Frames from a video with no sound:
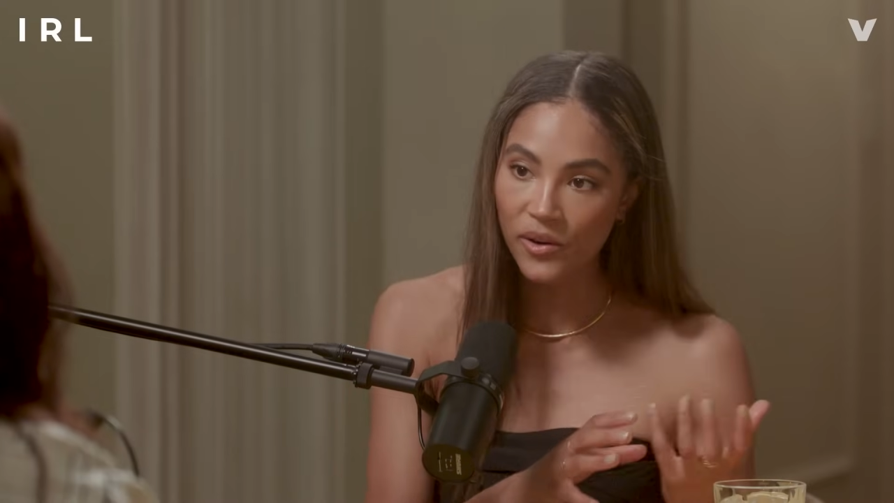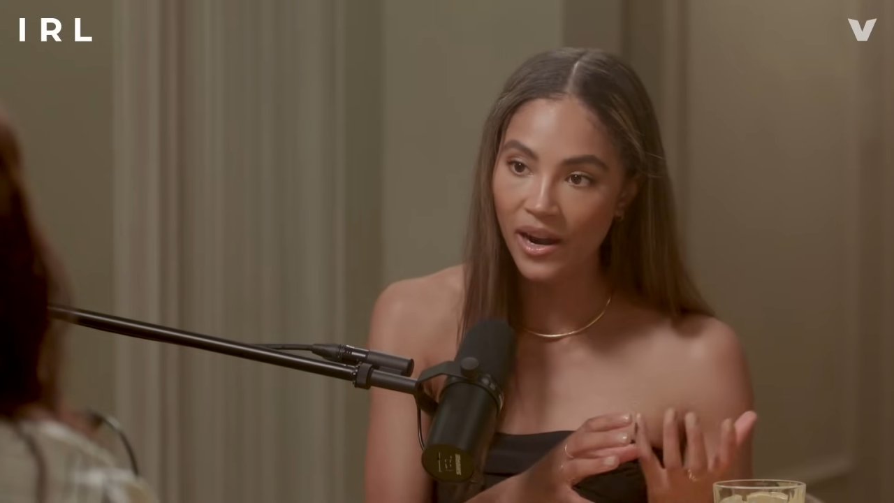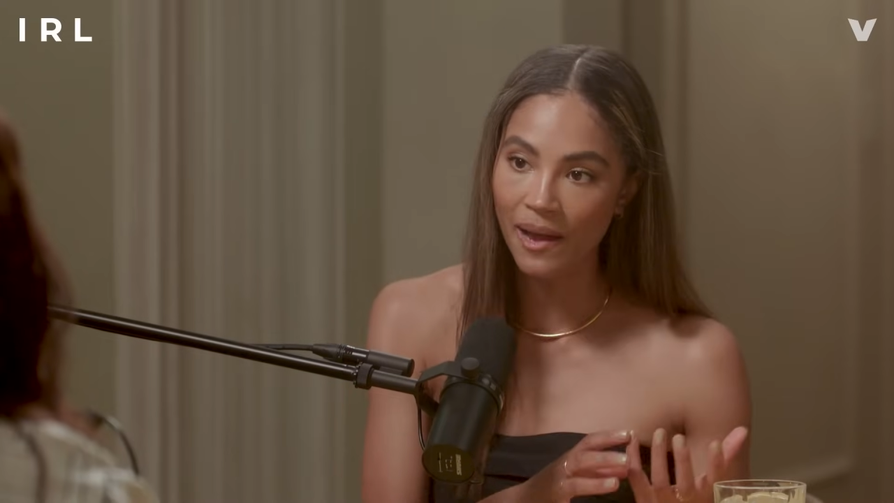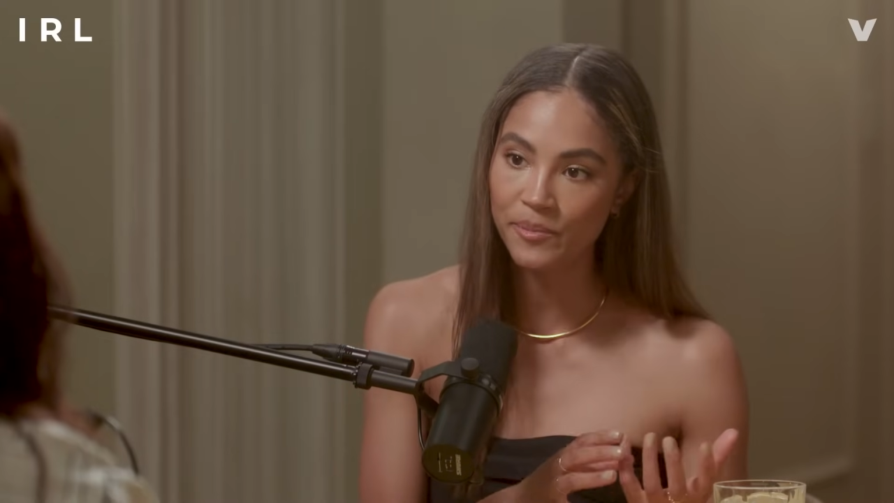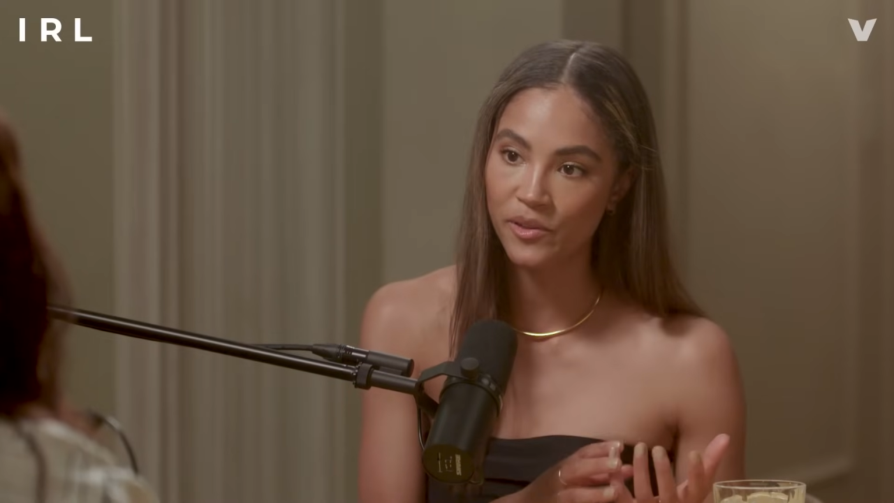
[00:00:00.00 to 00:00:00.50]

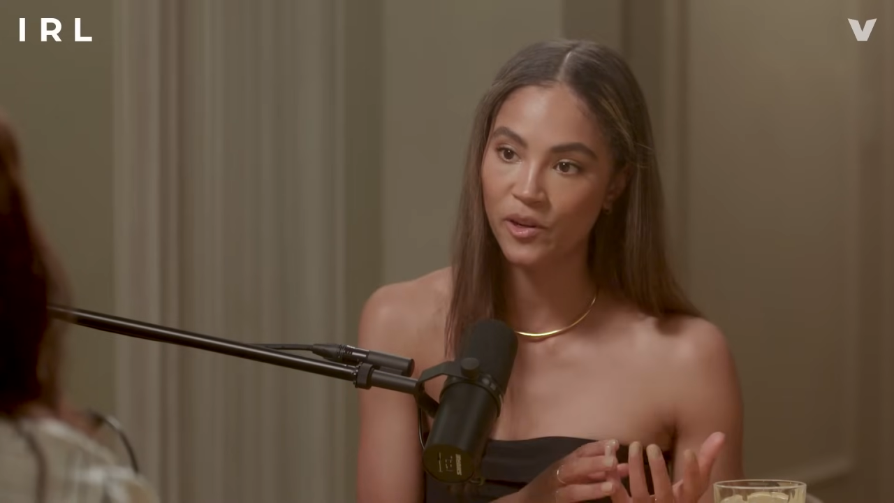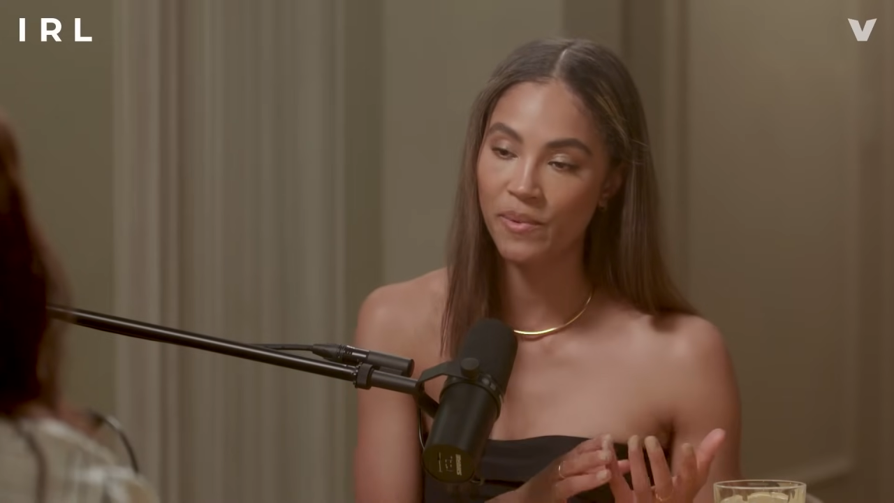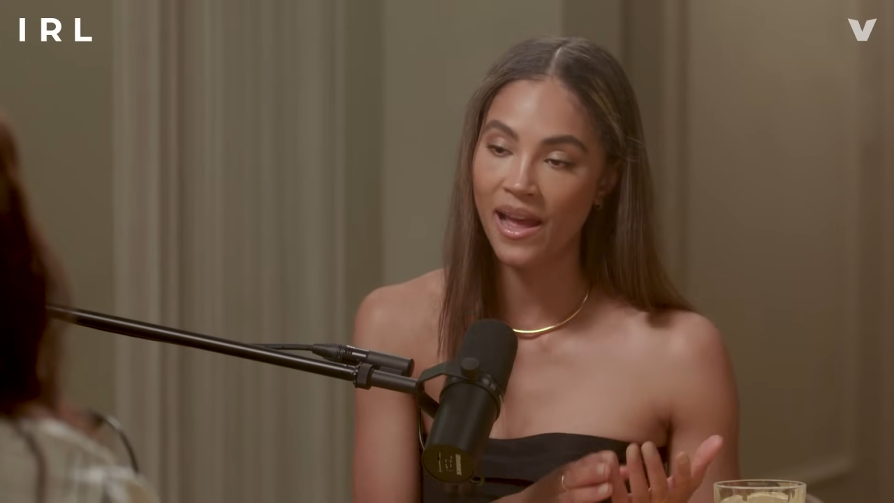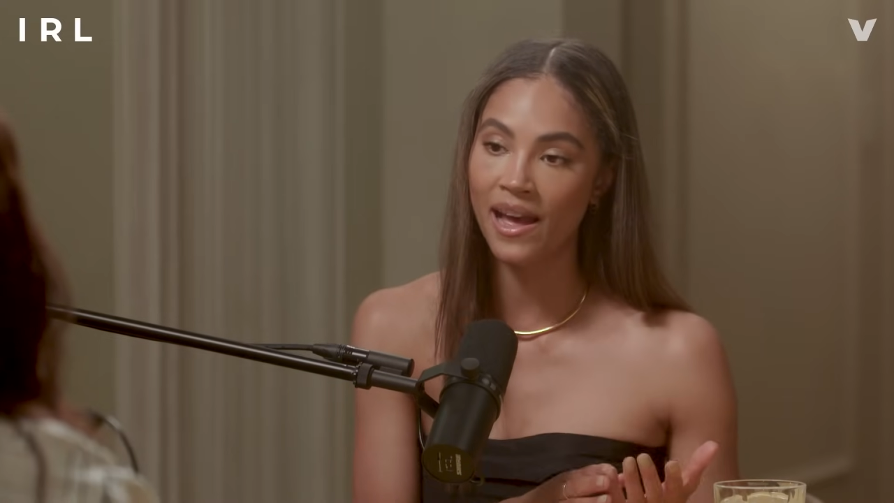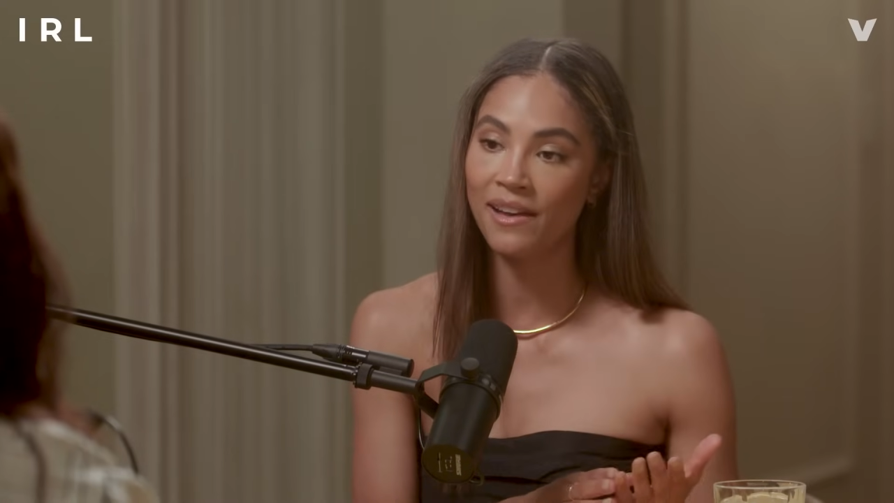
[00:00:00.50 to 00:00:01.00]
our apps on
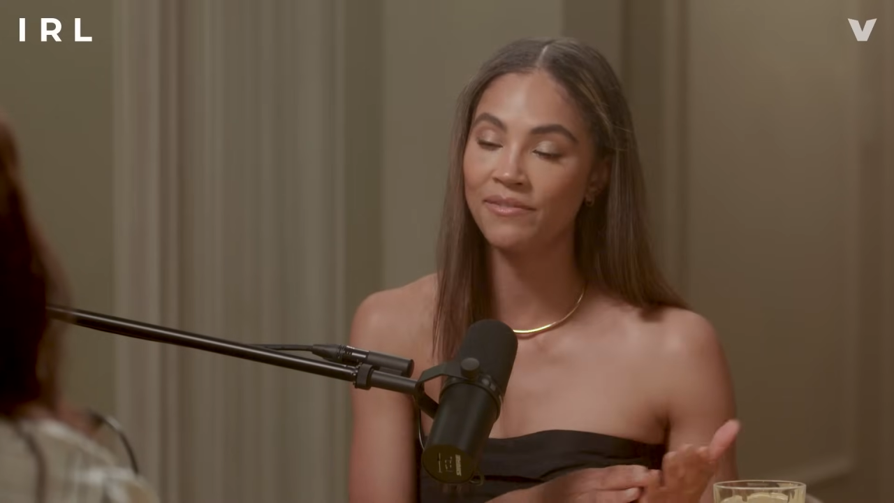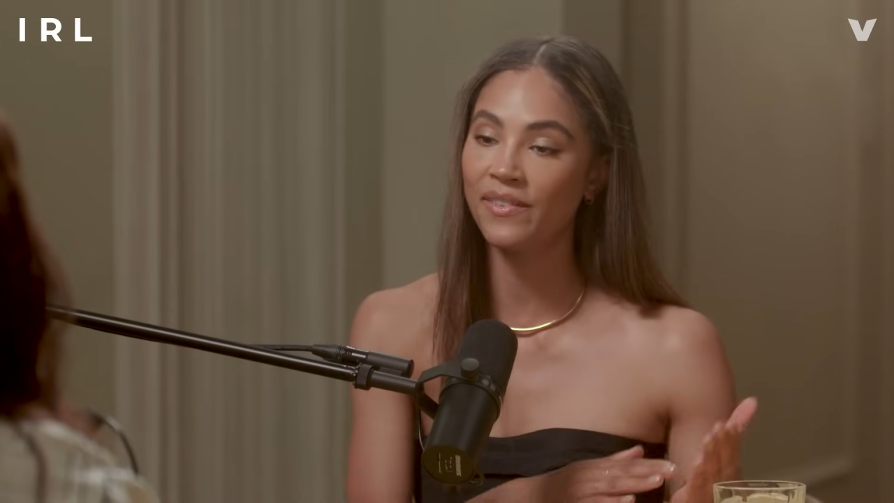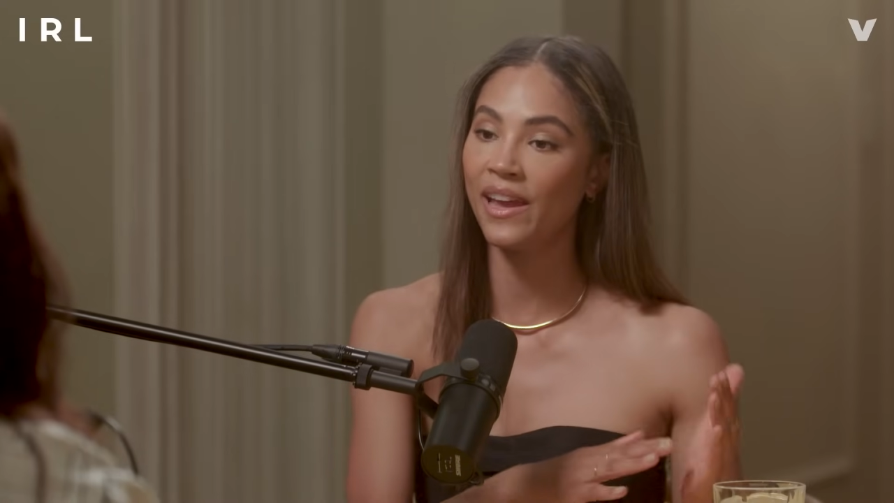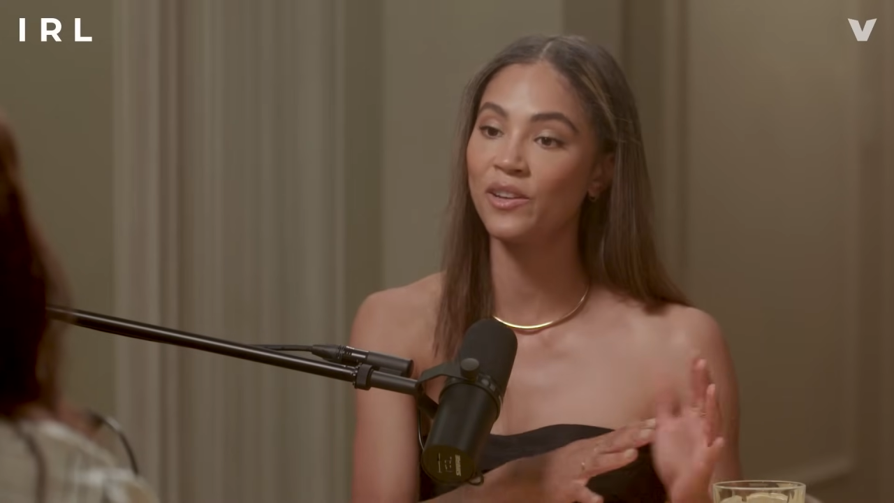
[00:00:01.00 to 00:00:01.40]
our behalf